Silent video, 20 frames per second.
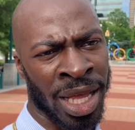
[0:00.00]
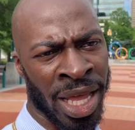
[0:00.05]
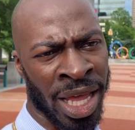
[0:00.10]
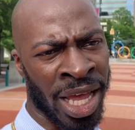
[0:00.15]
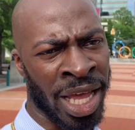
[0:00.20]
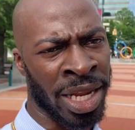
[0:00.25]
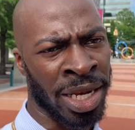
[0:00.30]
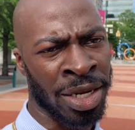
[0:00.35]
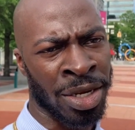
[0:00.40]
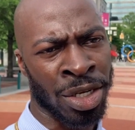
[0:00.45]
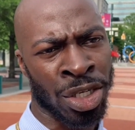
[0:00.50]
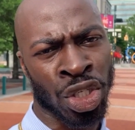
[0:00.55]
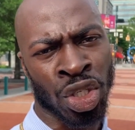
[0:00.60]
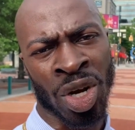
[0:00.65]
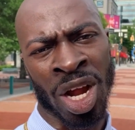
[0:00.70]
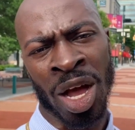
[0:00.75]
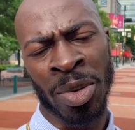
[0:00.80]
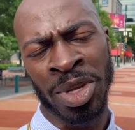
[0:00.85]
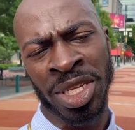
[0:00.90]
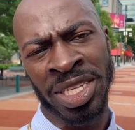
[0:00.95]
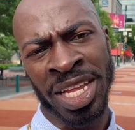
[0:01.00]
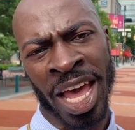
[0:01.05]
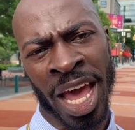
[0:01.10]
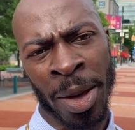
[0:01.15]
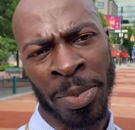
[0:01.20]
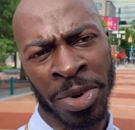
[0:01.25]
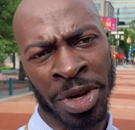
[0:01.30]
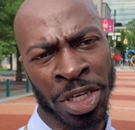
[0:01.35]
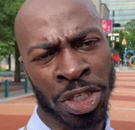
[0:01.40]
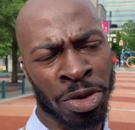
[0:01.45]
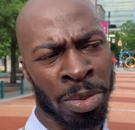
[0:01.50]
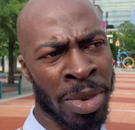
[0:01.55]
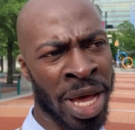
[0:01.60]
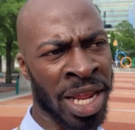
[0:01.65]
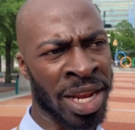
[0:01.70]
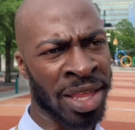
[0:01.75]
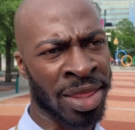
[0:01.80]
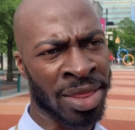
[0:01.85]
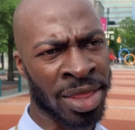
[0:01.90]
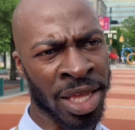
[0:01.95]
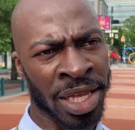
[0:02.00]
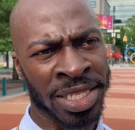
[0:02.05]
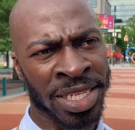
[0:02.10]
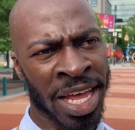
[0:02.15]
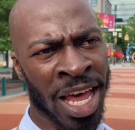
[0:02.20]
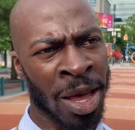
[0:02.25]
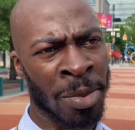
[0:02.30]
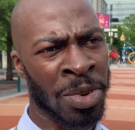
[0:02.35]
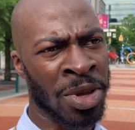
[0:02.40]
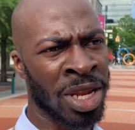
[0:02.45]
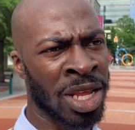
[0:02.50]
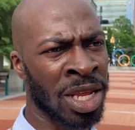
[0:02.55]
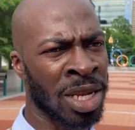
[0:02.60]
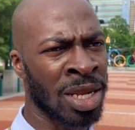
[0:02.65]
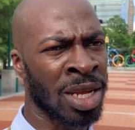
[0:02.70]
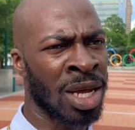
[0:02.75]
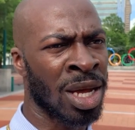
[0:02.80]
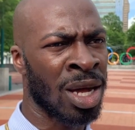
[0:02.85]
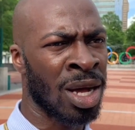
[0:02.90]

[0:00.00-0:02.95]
and traumas happen and traumatic things happen, and